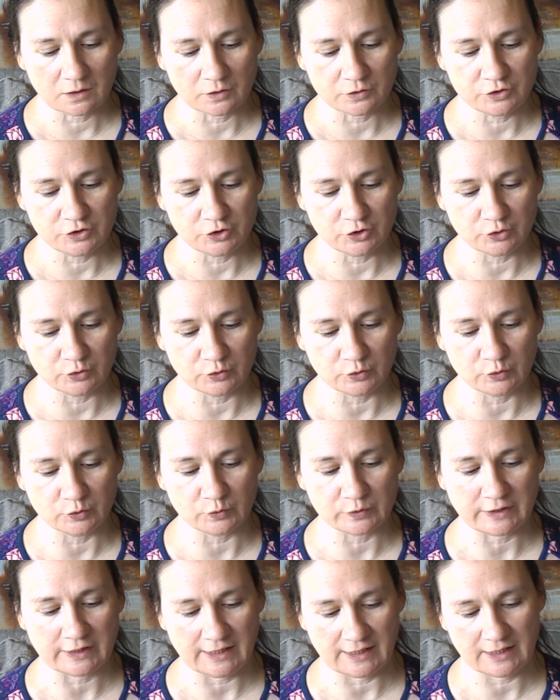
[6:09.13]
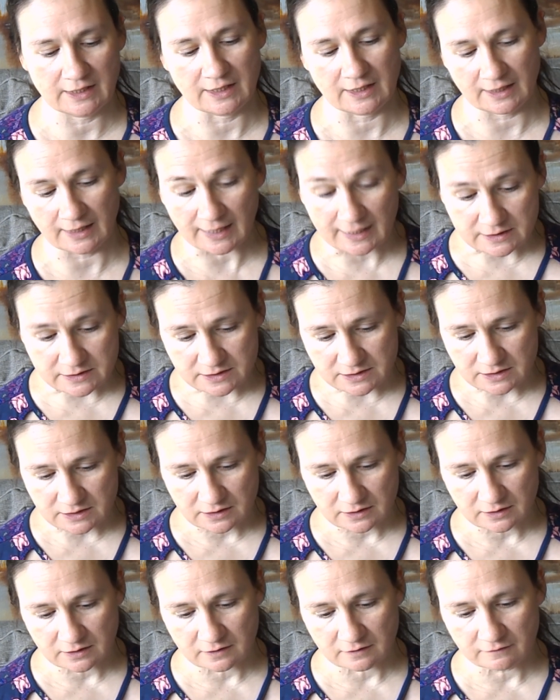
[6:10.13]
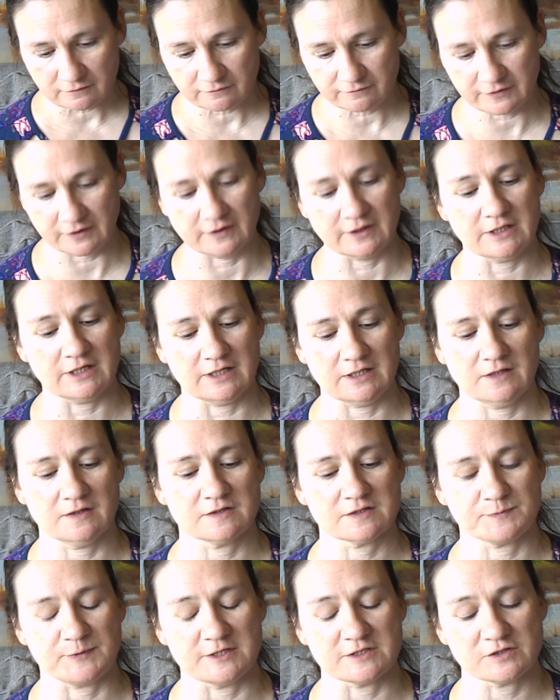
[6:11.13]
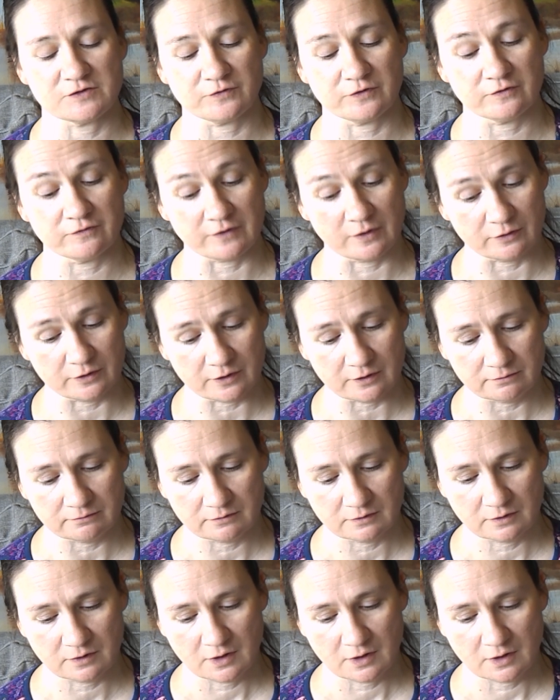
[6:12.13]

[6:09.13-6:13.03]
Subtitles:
You cannot fill in any of the spaces for the voter.